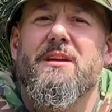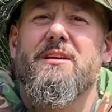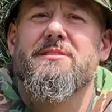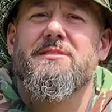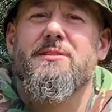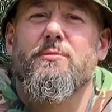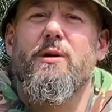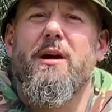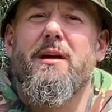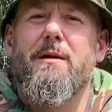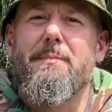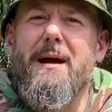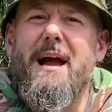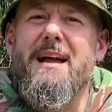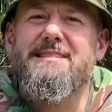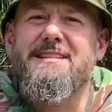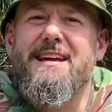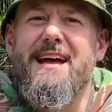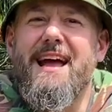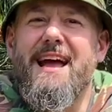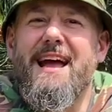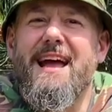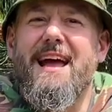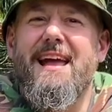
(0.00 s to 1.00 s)
So welcome back to
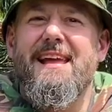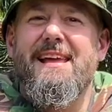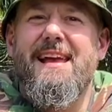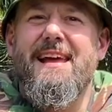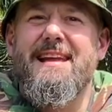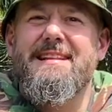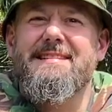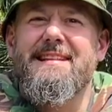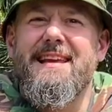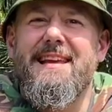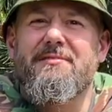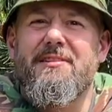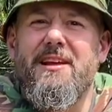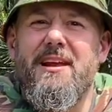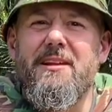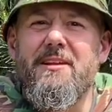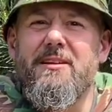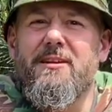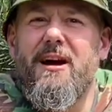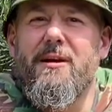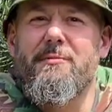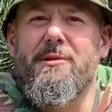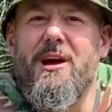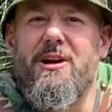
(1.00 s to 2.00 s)
AATV.
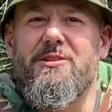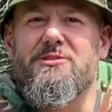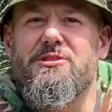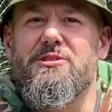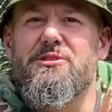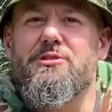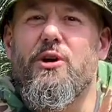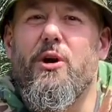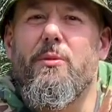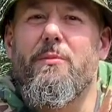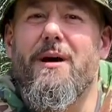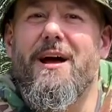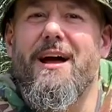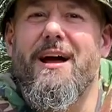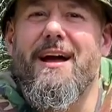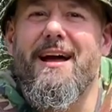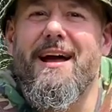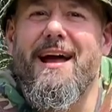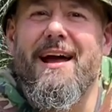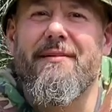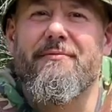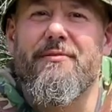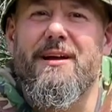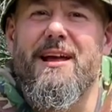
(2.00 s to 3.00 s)
I'm your host Tom
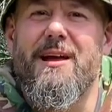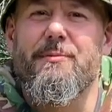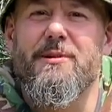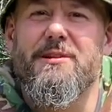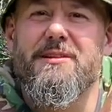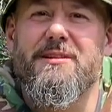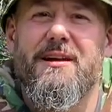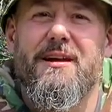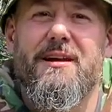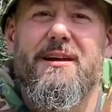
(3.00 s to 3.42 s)
Anvil Hibberd,